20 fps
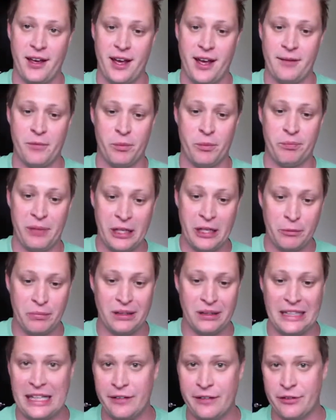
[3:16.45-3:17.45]
I'm a big
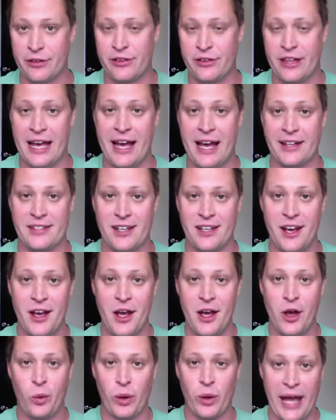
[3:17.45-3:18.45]
believer that
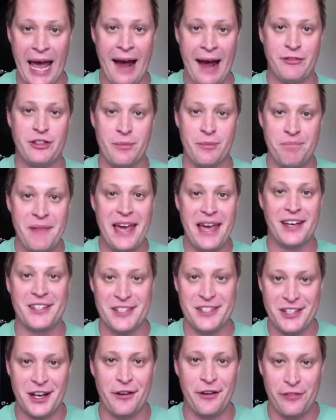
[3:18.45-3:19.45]
we have to make
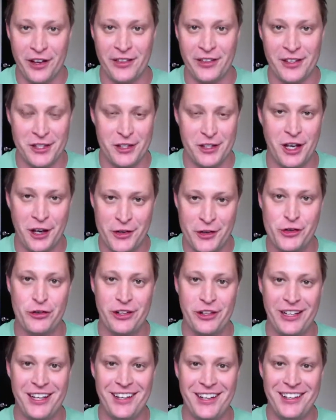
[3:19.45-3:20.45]
stuff in this
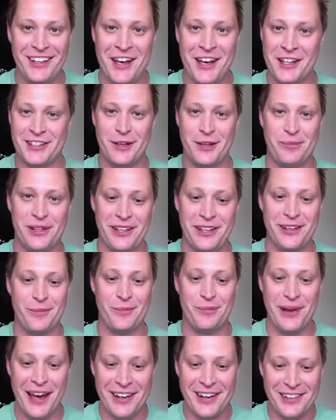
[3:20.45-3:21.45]
country to be
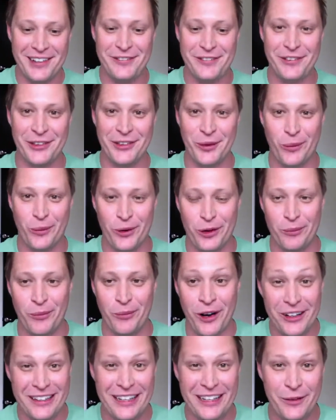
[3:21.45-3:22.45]
competitive in the world
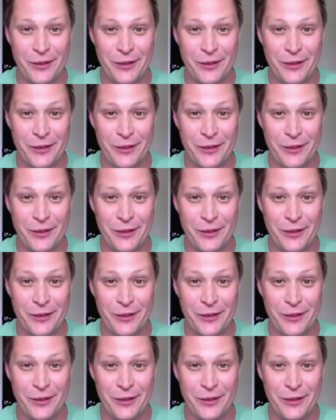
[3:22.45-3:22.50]
market.